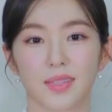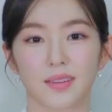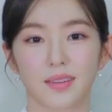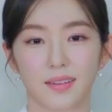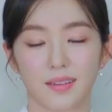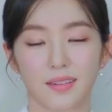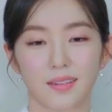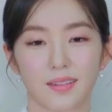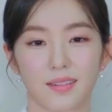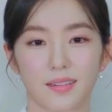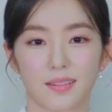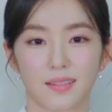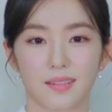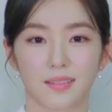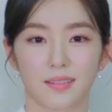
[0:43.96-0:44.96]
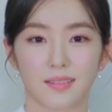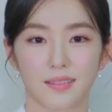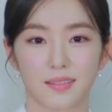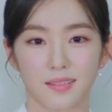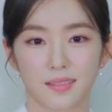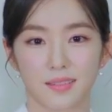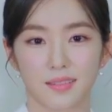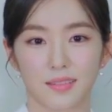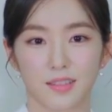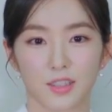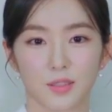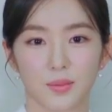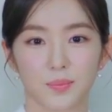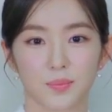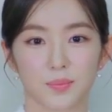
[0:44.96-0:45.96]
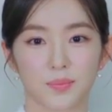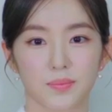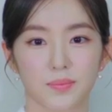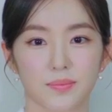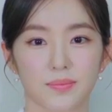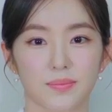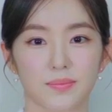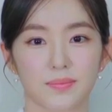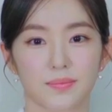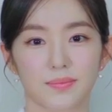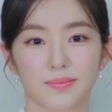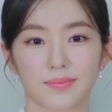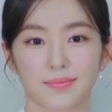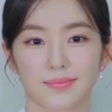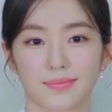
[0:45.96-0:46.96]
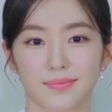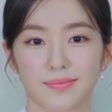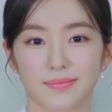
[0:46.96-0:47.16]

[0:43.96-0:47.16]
The person shown says nothing.